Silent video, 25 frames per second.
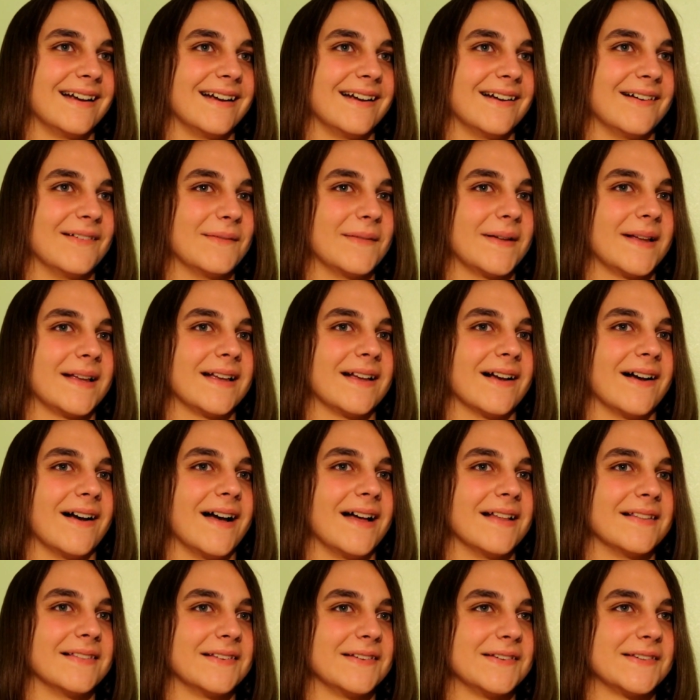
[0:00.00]
Oh my
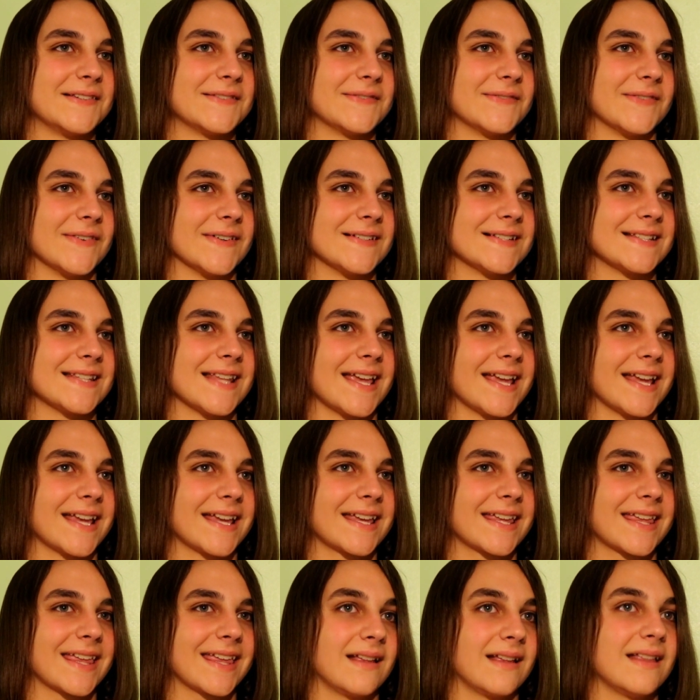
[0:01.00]
God, Lucifer's like,
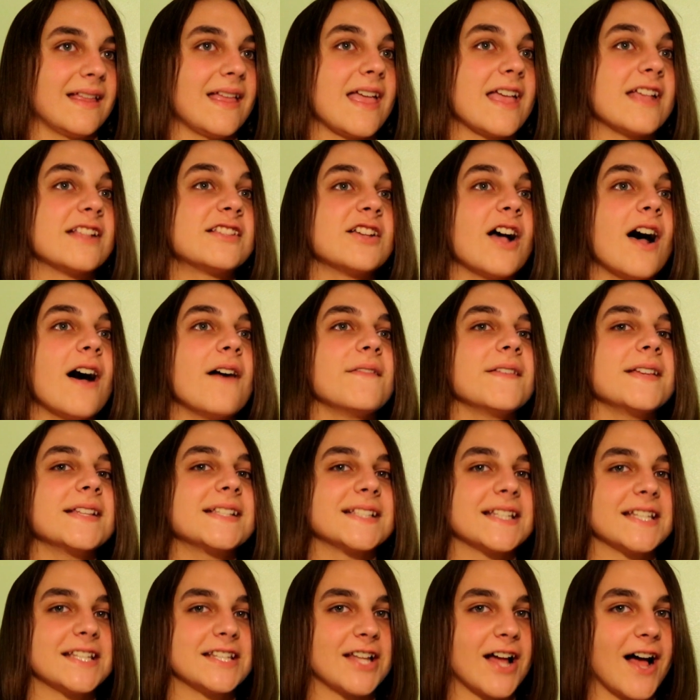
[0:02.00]
it's
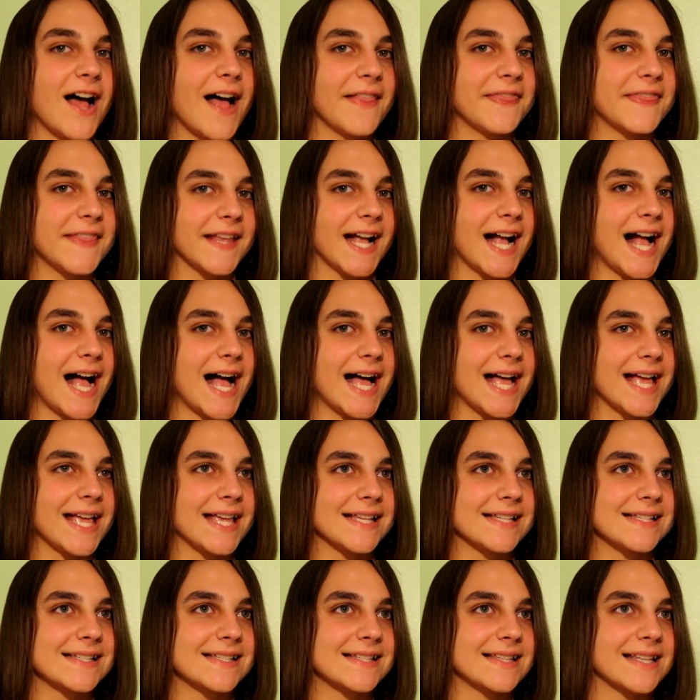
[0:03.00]
obviously not the
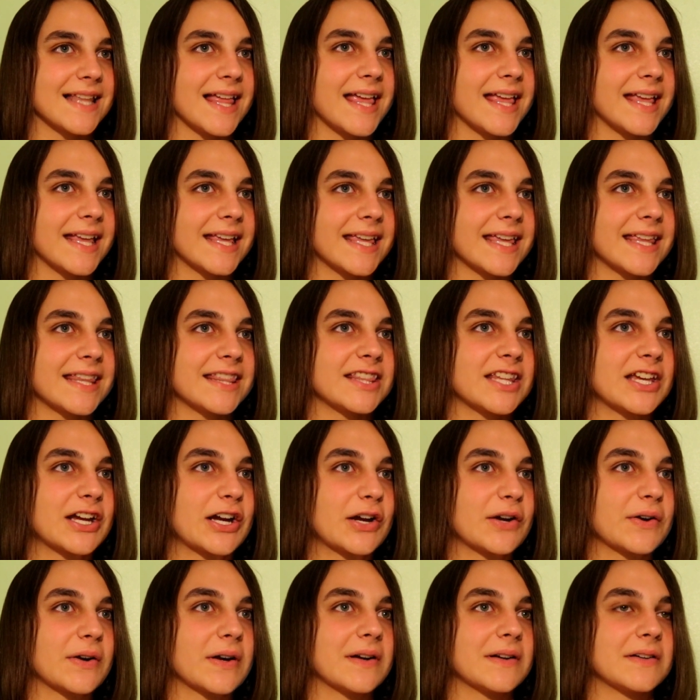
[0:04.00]
guys. Like,
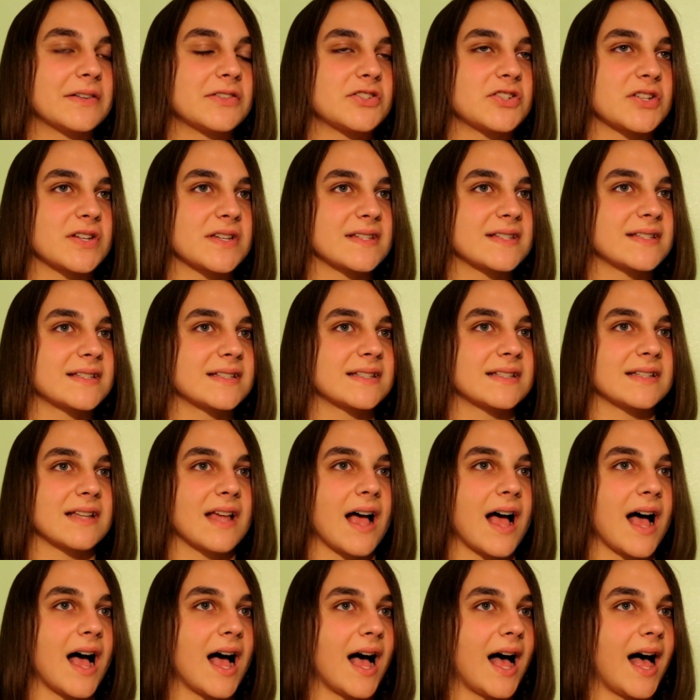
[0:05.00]
they're just
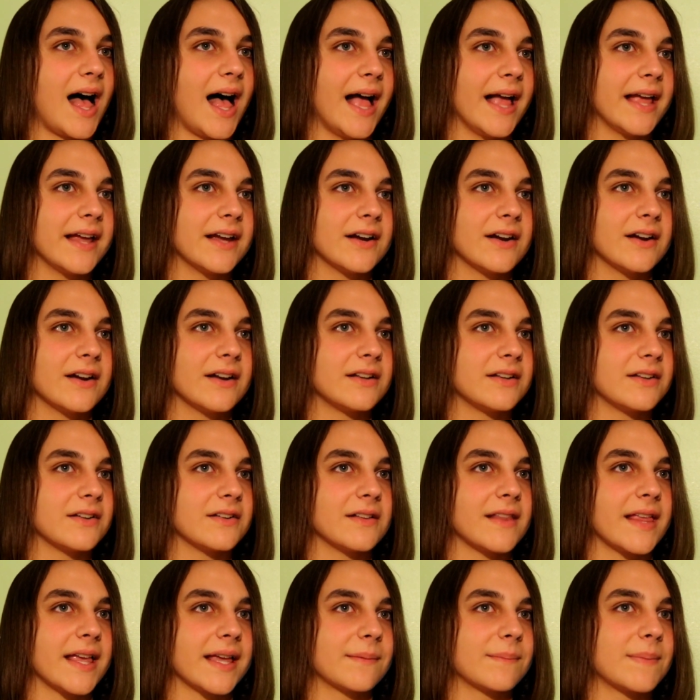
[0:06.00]
hired,
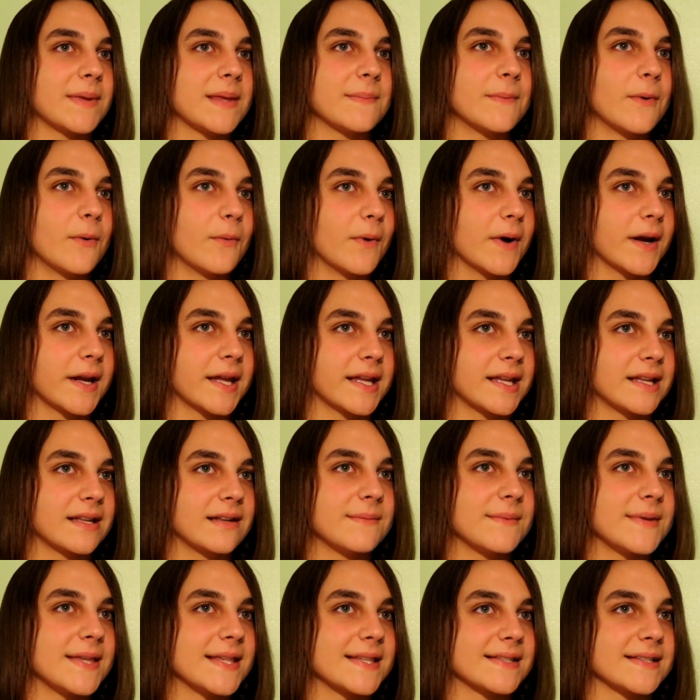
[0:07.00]
they're like people working in
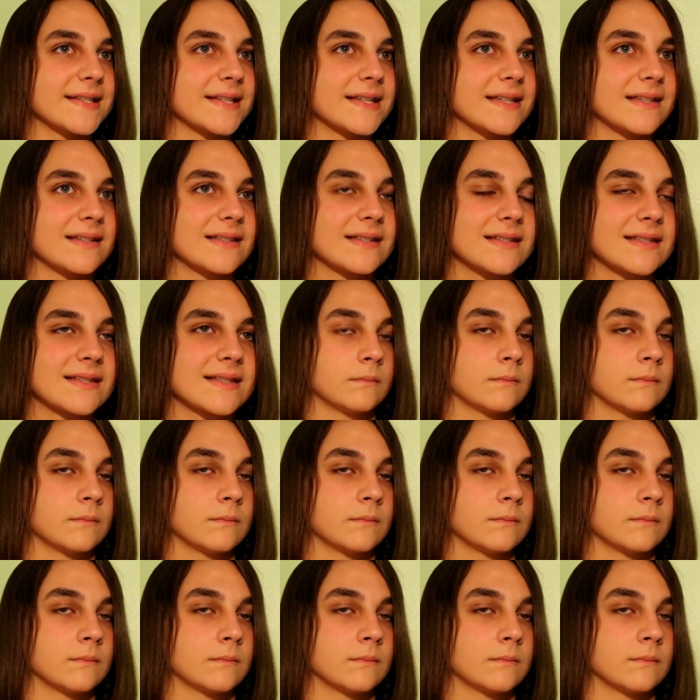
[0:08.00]
a business.